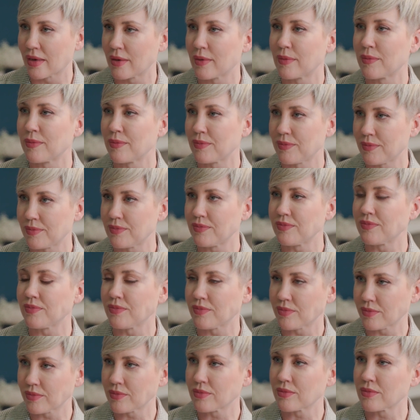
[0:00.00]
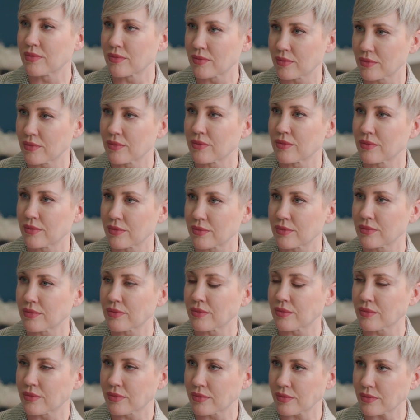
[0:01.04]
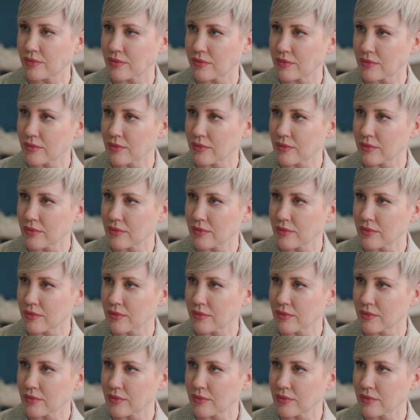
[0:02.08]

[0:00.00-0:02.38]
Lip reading: clinic that is offering the service. They